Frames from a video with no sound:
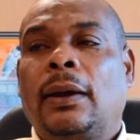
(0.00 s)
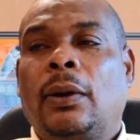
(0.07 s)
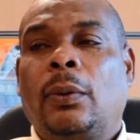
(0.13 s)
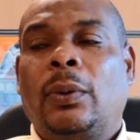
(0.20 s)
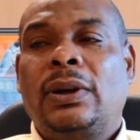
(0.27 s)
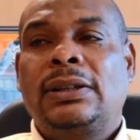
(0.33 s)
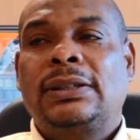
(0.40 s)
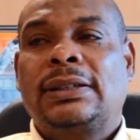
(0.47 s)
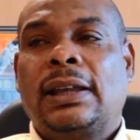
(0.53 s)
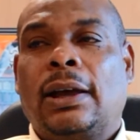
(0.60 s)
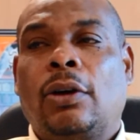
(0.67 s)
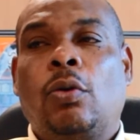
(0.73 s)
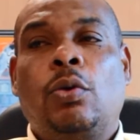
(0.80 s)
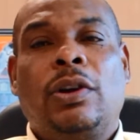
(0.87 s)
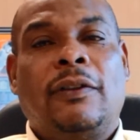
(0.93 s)
was
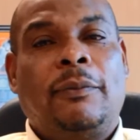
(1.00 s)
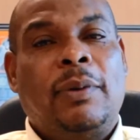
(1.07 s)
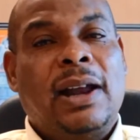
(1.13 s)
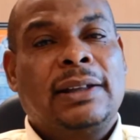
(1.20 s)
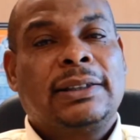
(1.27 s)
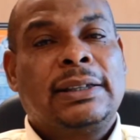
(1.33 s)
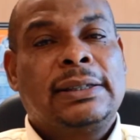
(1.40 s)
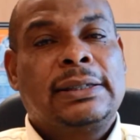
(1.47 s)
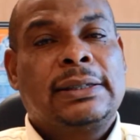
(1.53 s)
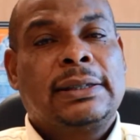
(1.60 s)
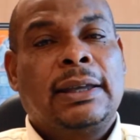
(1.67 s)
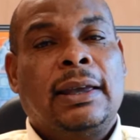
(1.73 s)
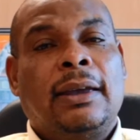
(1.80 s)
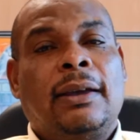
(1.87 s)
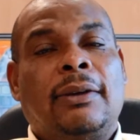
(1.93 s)
a code of practice
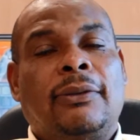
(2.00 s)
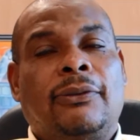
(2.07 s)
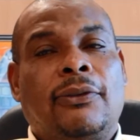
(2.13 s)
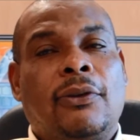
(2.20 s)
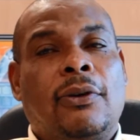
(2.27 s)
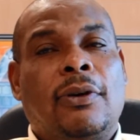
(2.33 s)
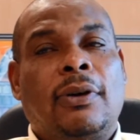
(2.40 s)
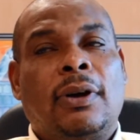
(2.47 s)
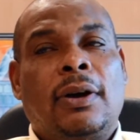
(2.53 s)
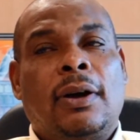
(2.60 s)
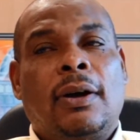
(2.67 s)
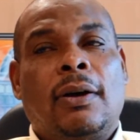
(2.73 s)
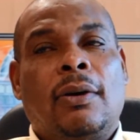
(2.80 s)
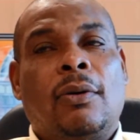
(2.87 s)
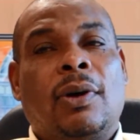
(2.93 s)
for
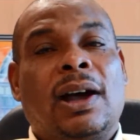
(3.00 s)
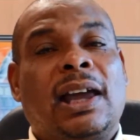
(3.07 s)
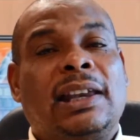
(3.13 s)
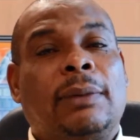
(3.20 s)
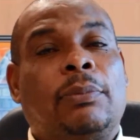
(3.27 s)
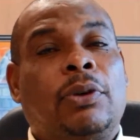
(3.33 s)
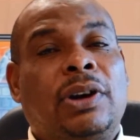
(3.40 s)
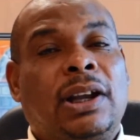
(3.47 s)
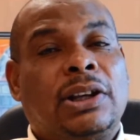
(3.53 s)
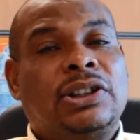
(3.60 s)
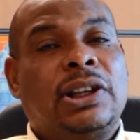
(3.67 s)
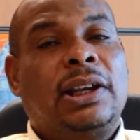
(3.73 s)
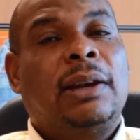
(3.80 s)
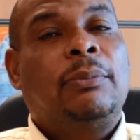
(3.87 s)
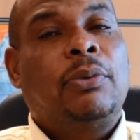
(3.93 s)
organic production and